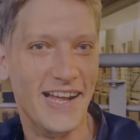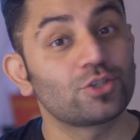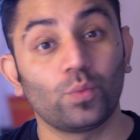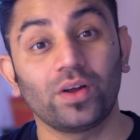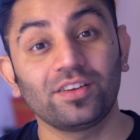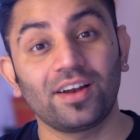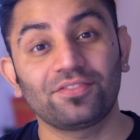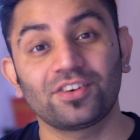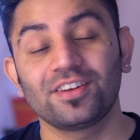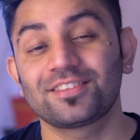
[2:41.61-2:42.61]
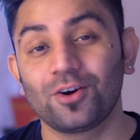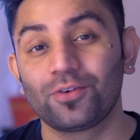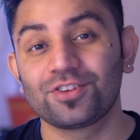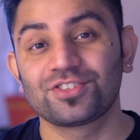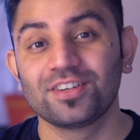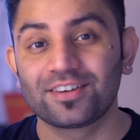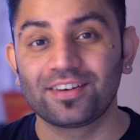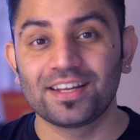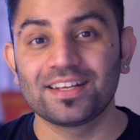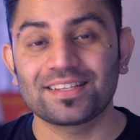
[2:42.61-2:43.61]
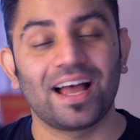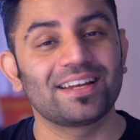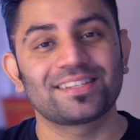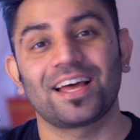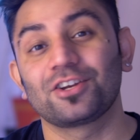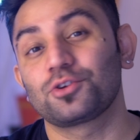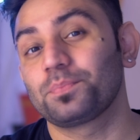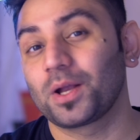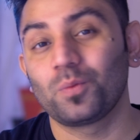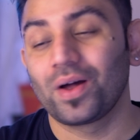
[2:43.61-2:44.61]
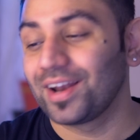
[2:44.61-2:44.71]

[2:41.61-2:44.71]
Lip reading: So 1 year after its original release, I decided to pick one